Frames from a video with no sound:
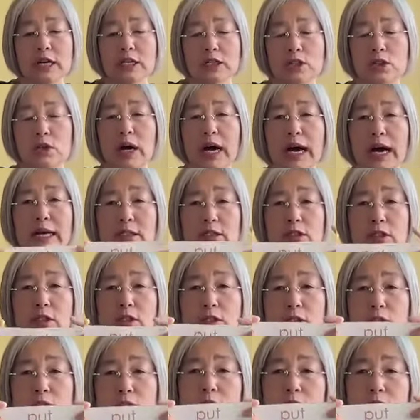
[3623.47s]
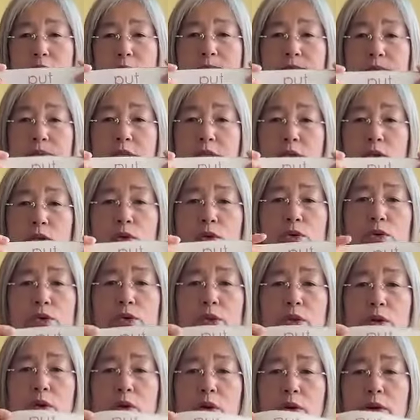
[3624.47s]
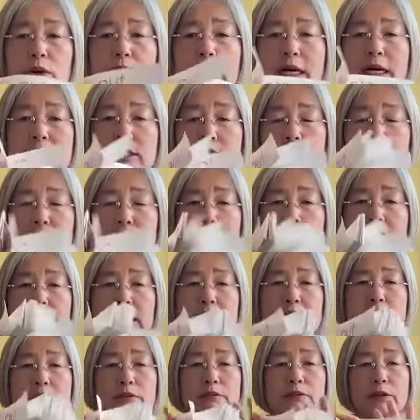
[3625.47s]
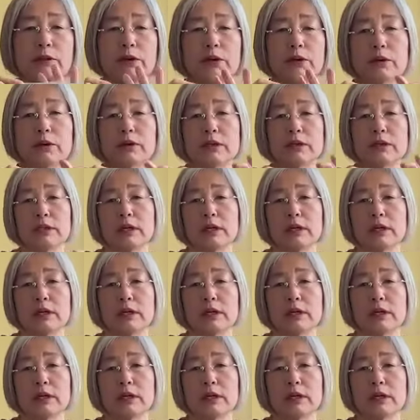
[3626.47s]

So I just used all kinds of these for,